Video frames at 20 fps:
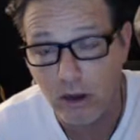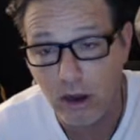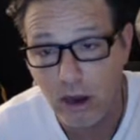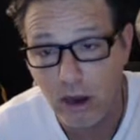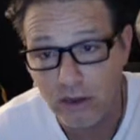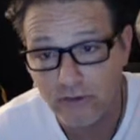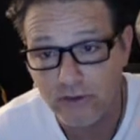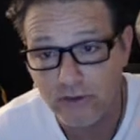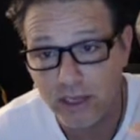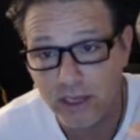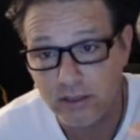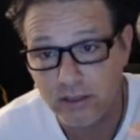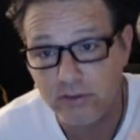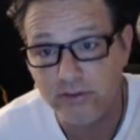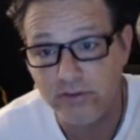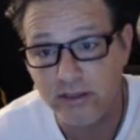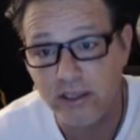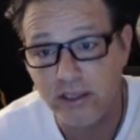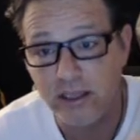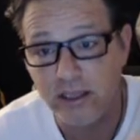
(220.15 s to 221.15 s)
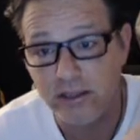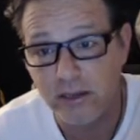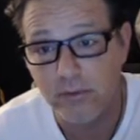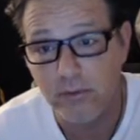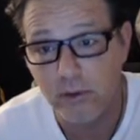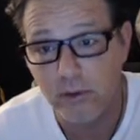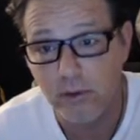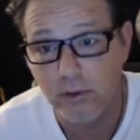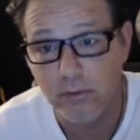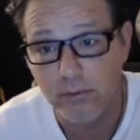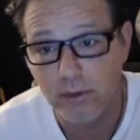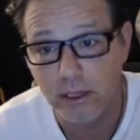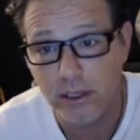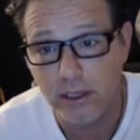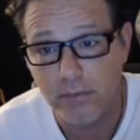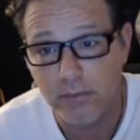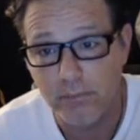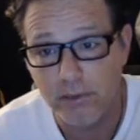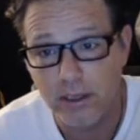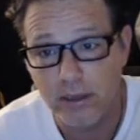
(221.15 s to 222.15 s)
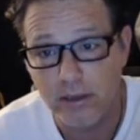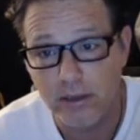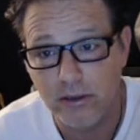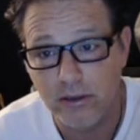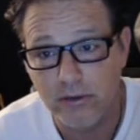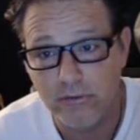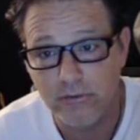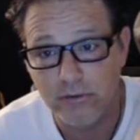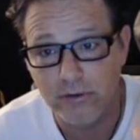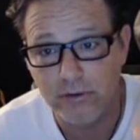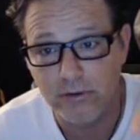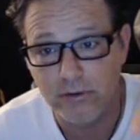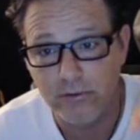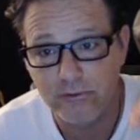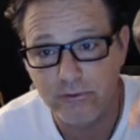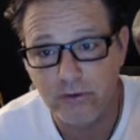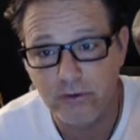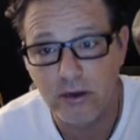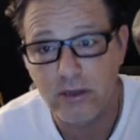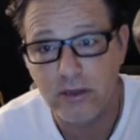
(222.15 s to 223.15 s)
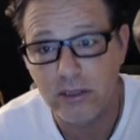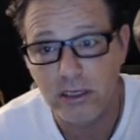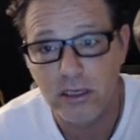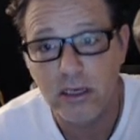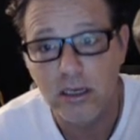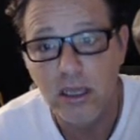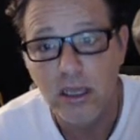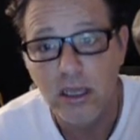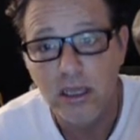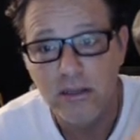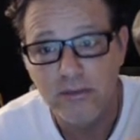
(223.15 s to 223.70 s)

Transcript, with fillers: aw shocked to see that they were lowering it because they're struggling